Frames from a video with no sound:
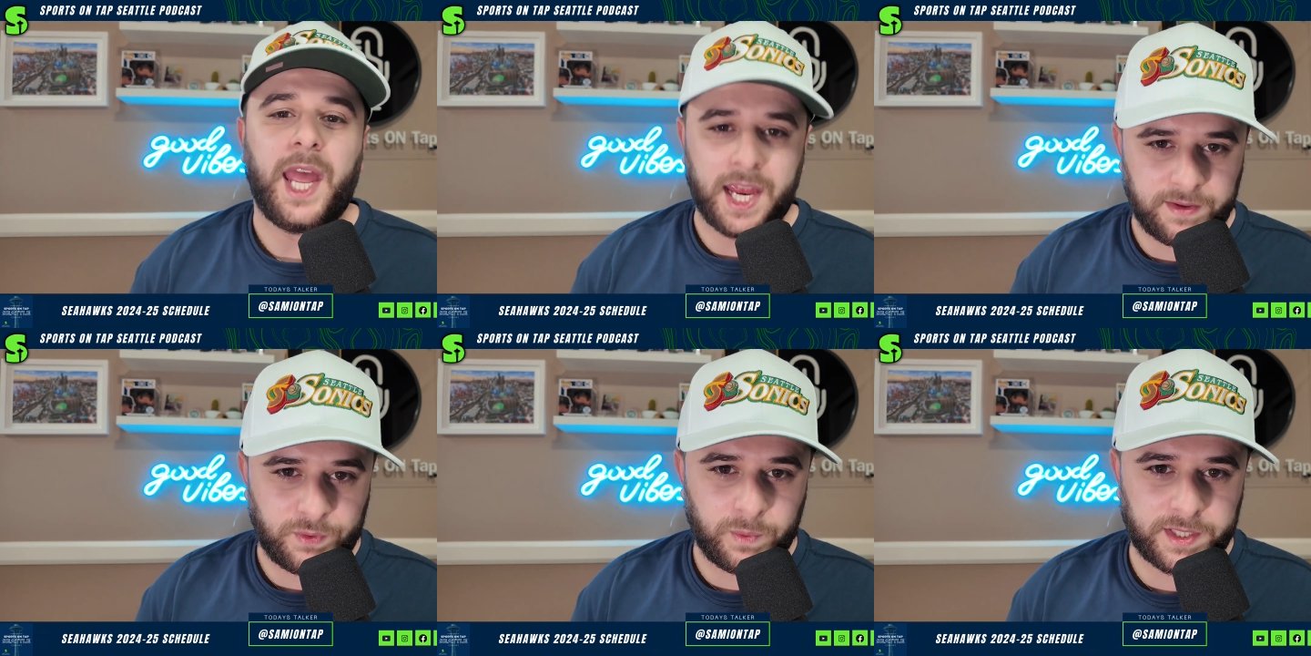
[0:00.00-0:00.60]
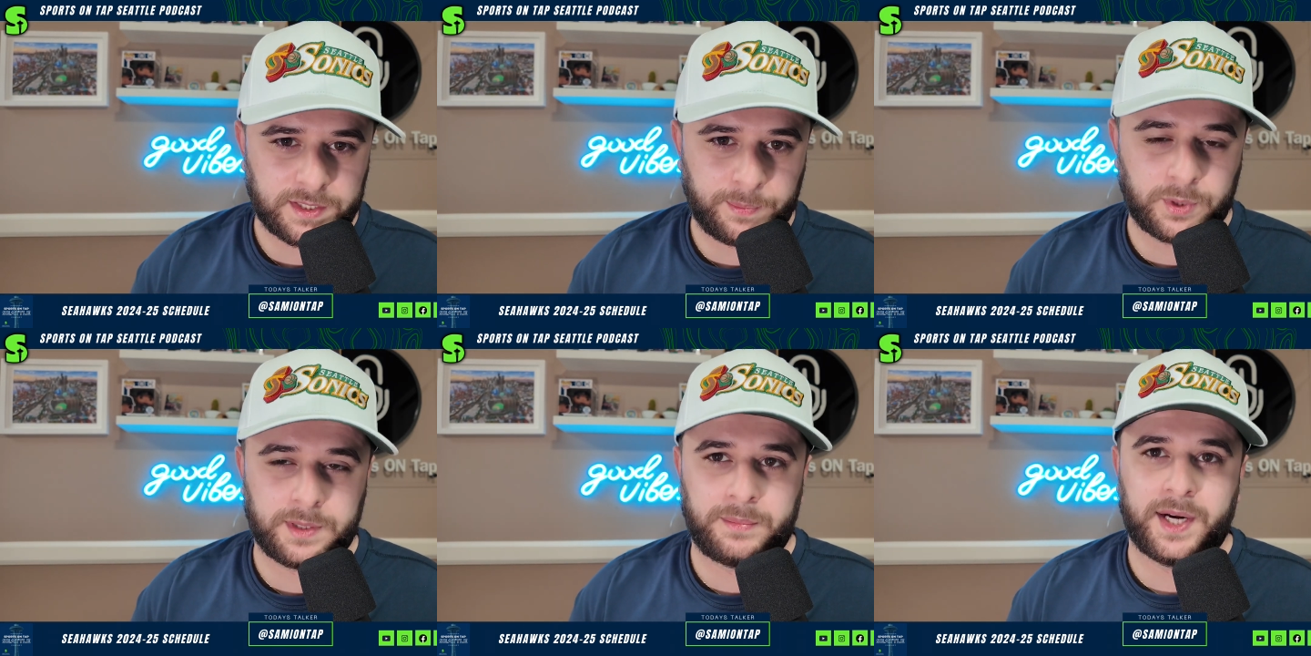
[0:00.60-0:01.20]
And if you want to
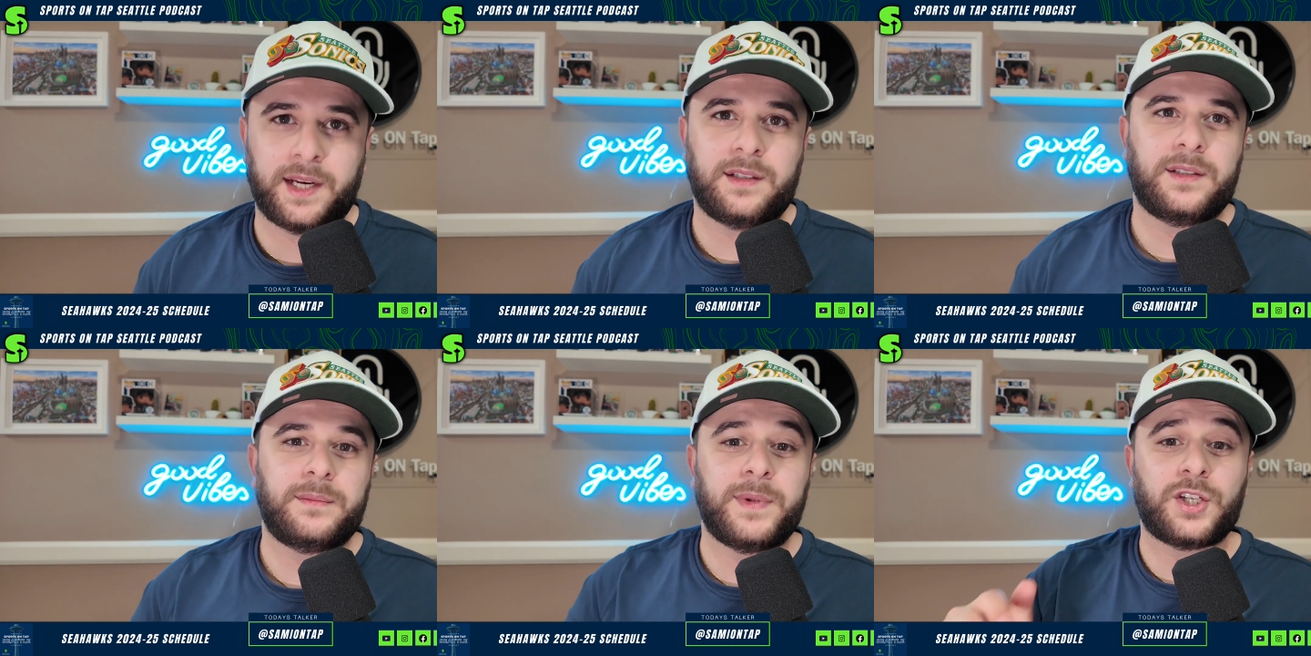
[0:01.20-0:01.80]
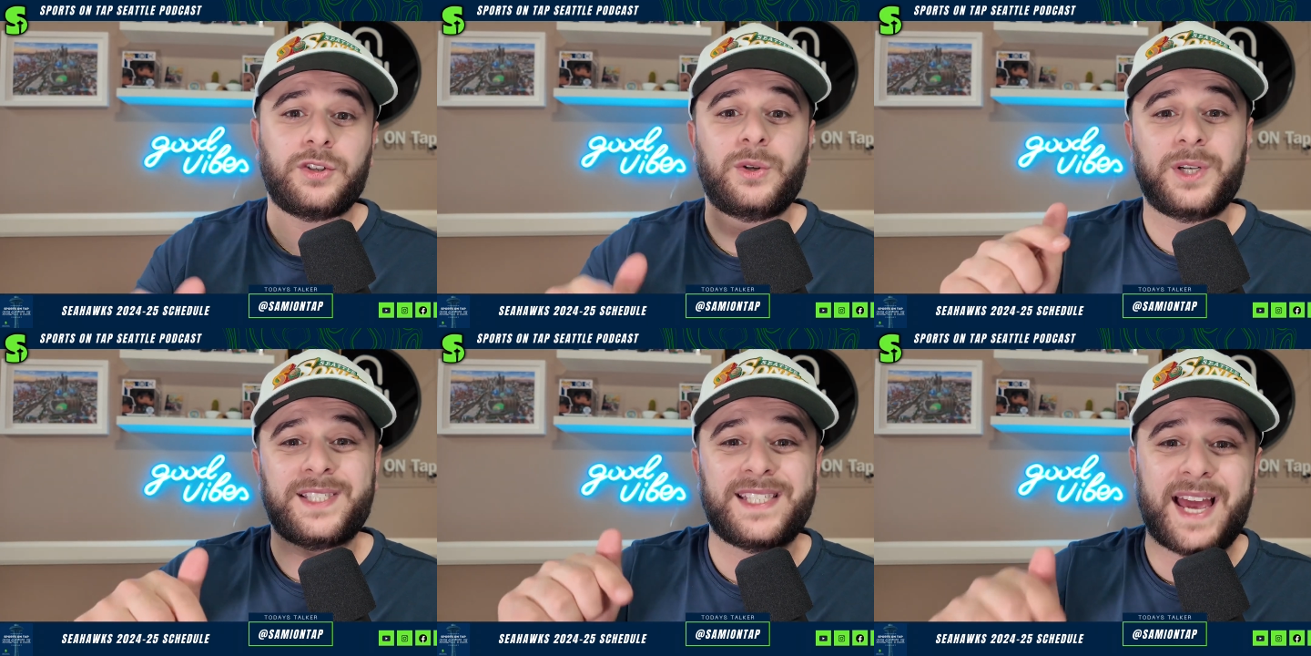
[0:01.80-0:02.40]
support the brand, make sure you go
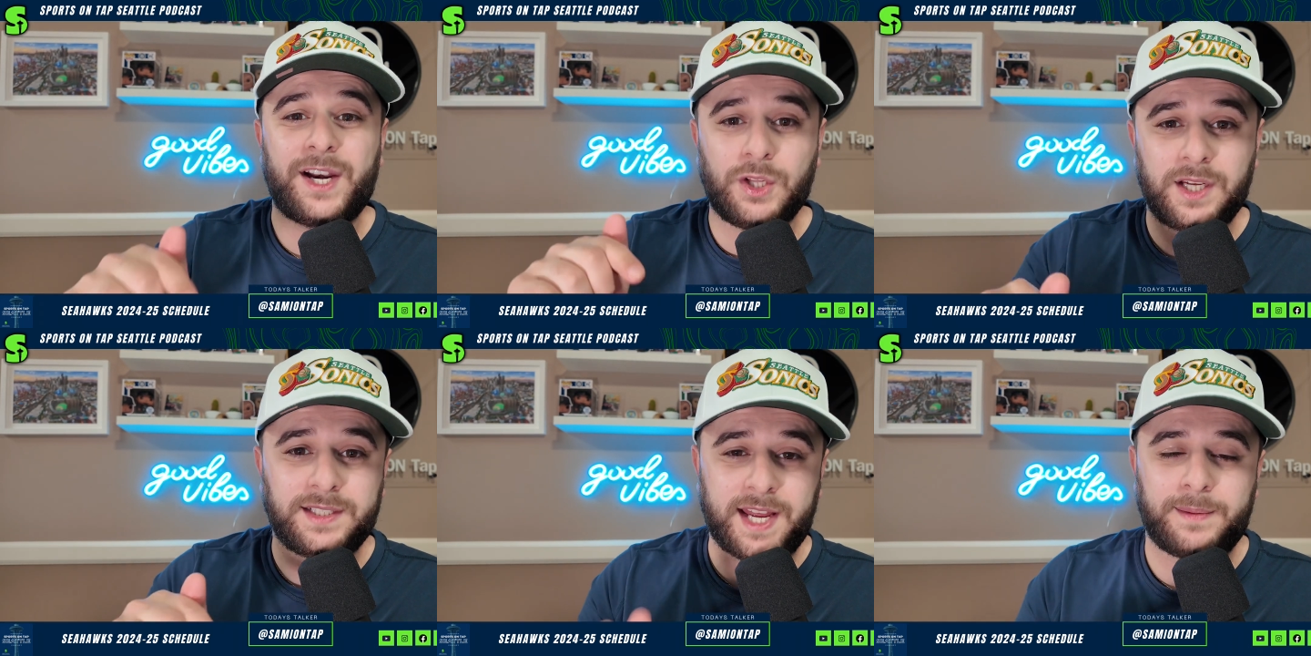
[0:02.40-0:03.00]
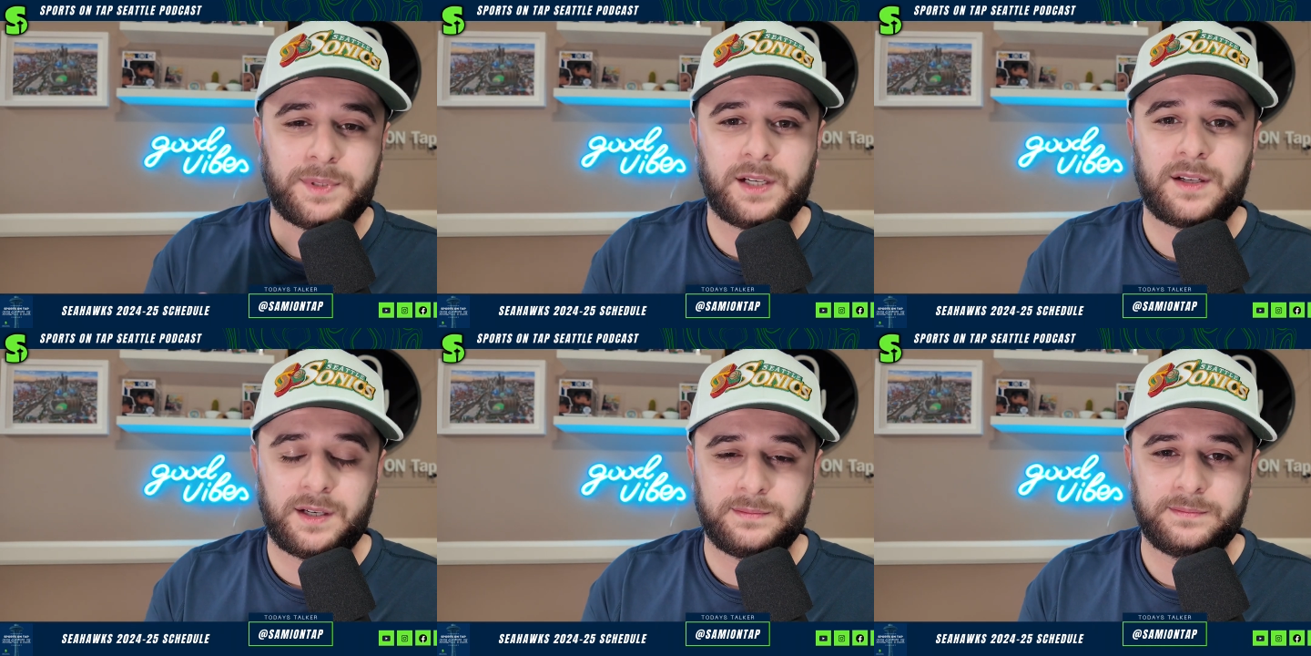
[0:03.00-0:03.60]
to
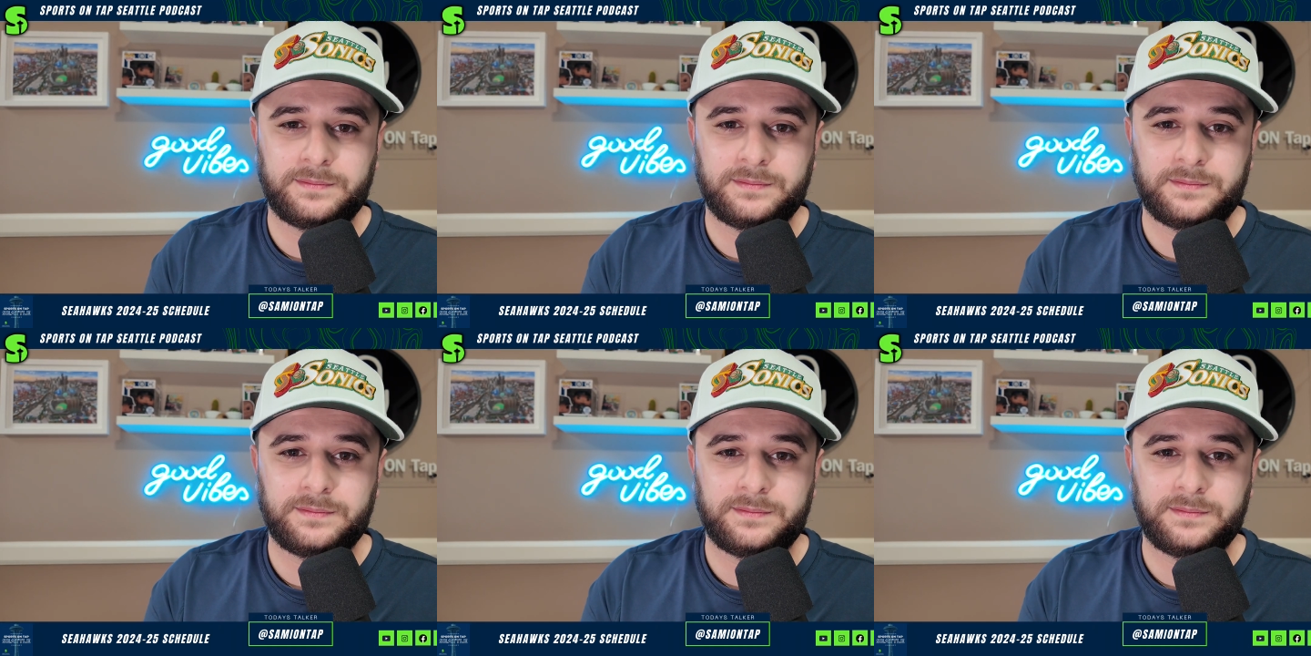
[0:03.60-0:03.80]
SeattleOnTap.com.